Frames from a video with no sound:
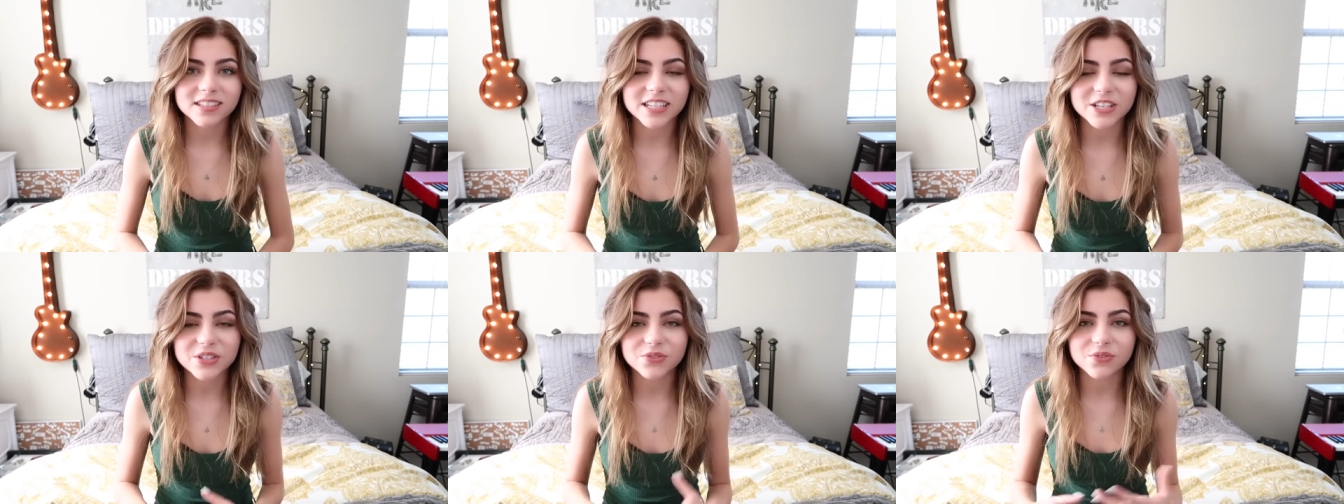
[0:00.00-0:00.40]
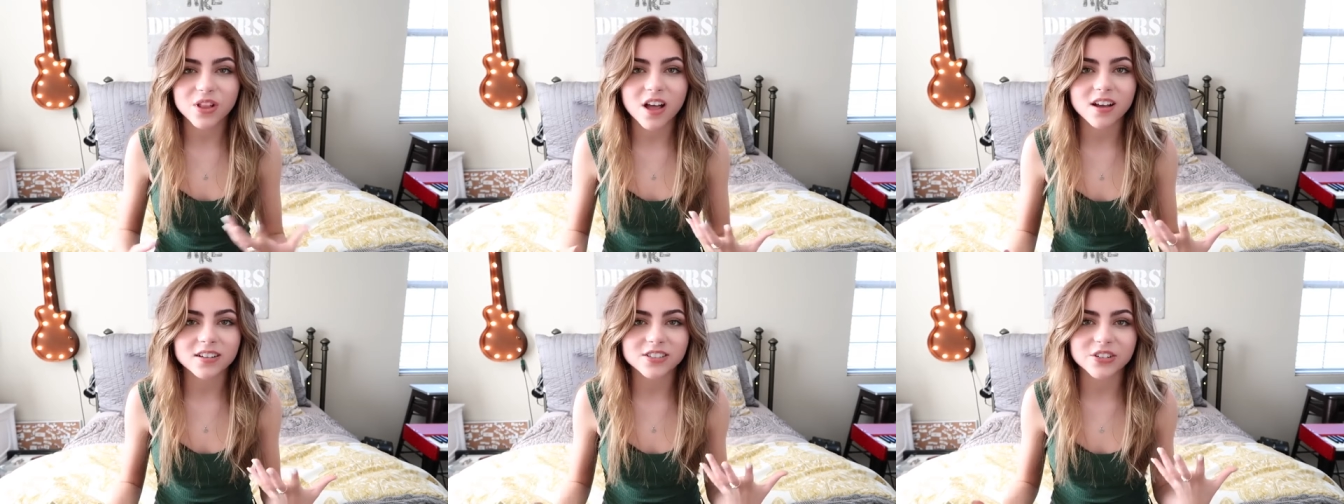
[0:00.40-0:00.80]
These
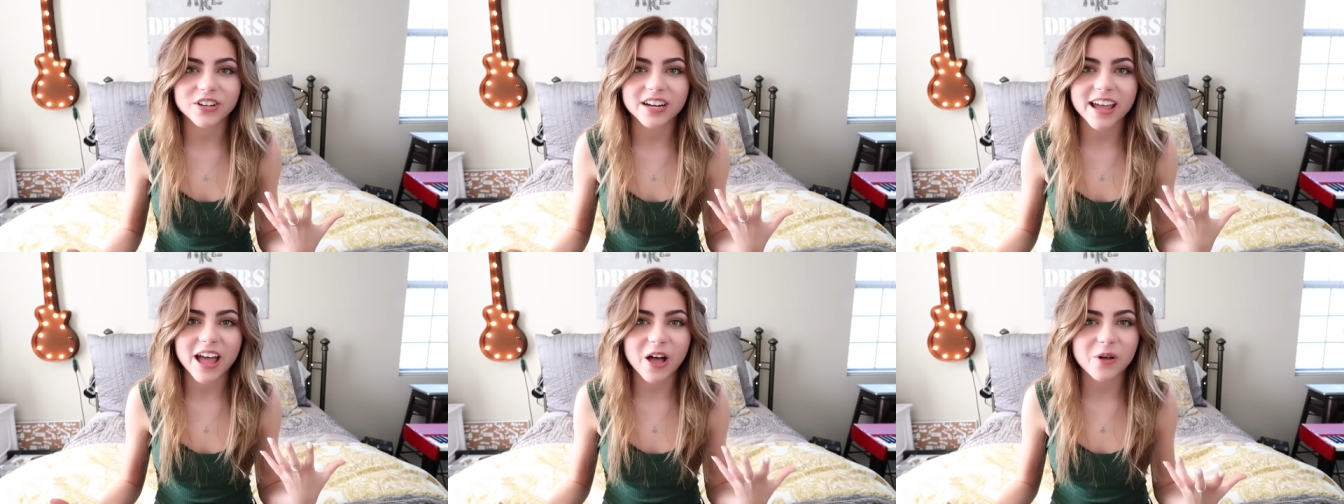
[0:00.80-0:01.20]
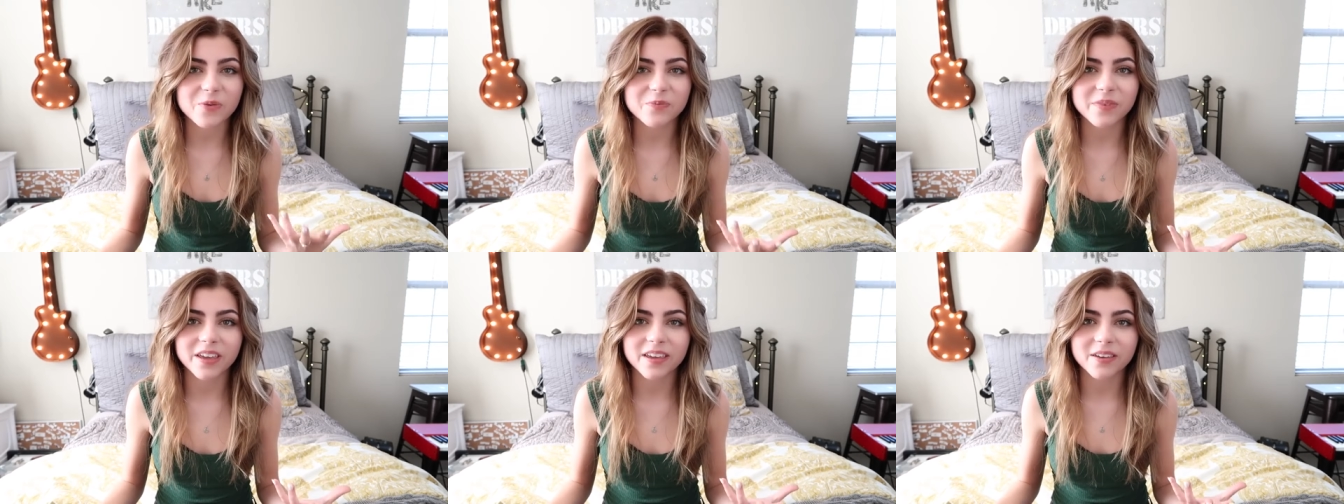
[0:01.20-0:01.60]
vlogs are gonna
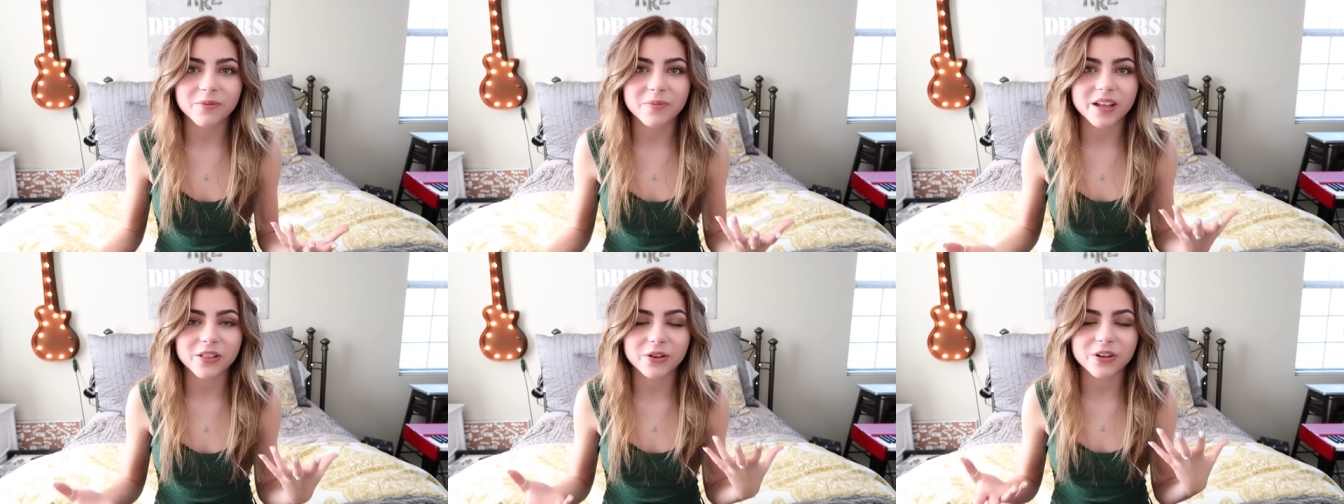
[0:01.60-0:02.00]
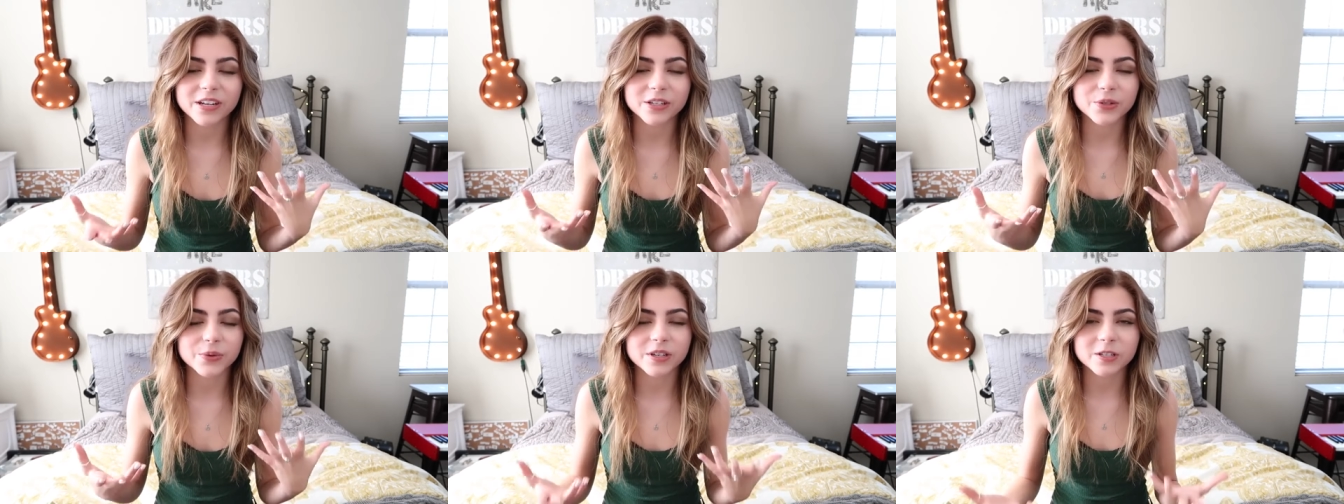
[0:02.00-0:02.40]
help me by
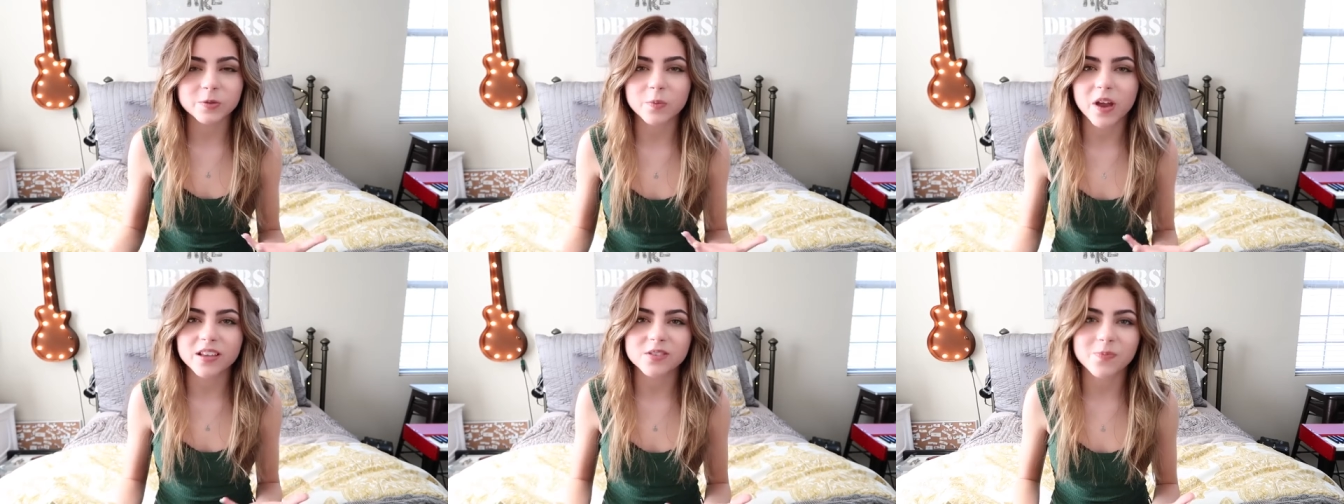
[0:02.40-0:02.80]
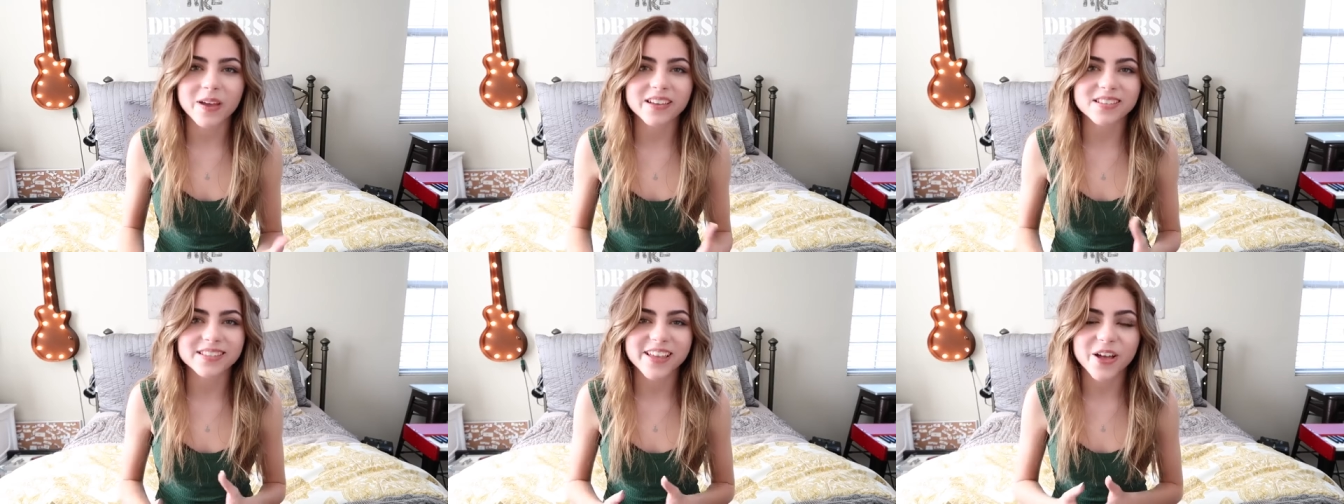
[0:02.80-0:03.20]
learning to express
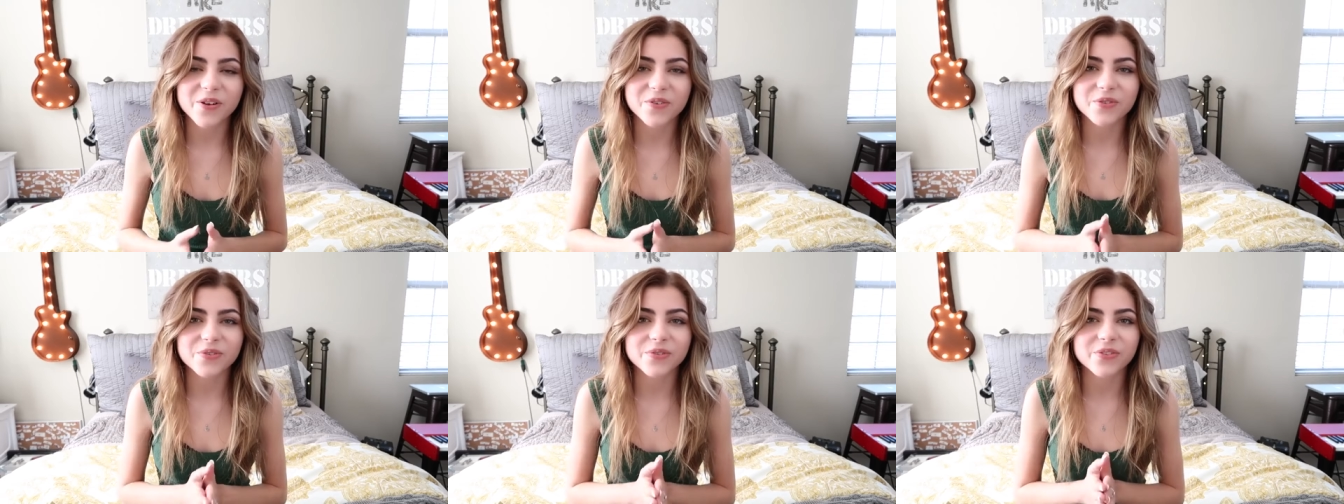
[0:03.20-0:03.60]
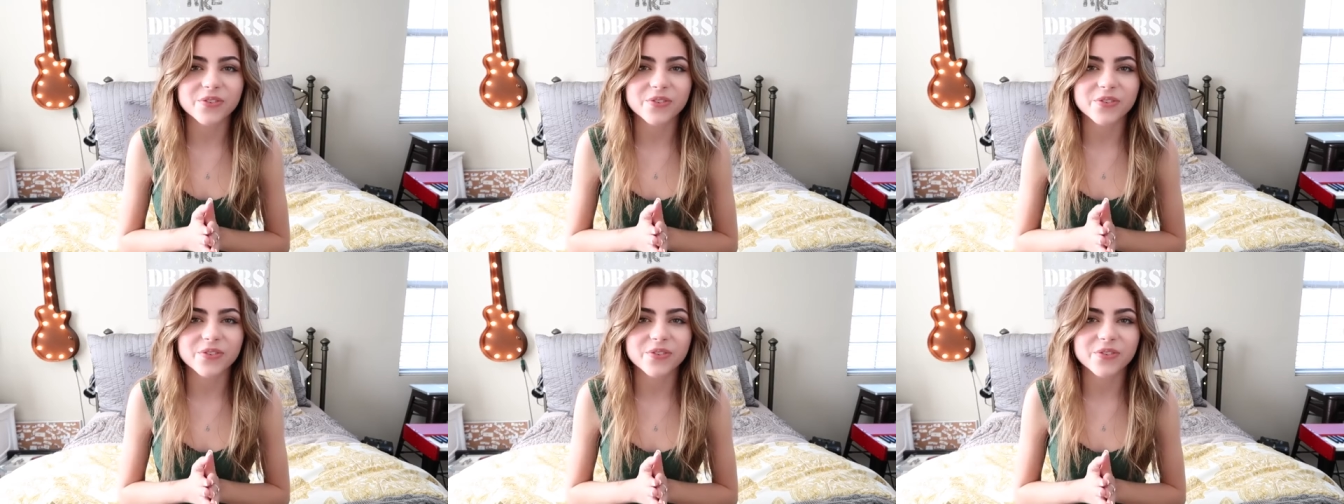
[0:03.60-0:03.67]
myself